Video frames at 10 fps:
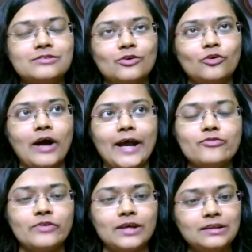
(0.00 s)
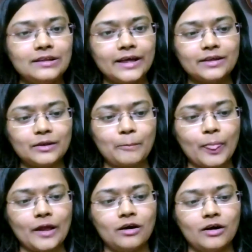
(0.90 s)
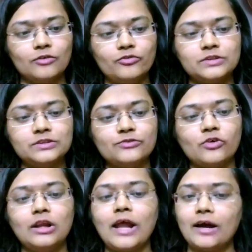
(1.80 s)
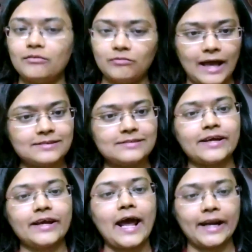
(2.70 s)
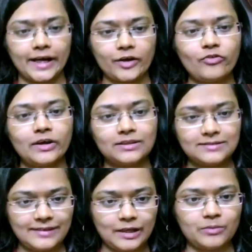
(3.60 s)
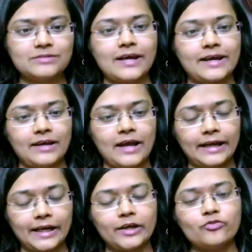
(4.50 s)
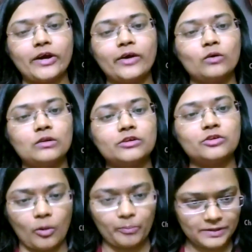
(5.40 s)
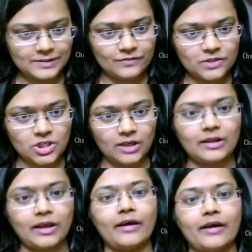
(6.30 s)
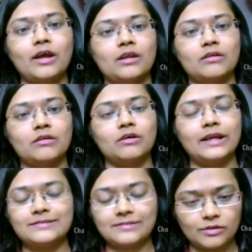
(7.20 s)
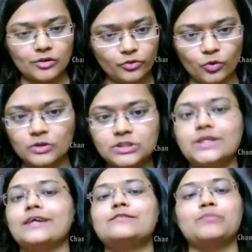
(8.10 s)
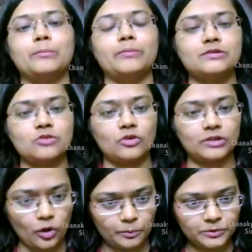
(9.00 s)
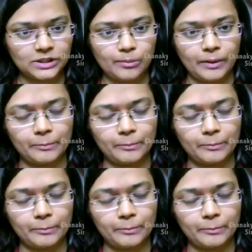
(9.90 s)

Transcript: So I feel that uh, first of all, as I said, identify the syllabus, I identify all the topics which are there in, uh, let's say, the four GS papers or the optional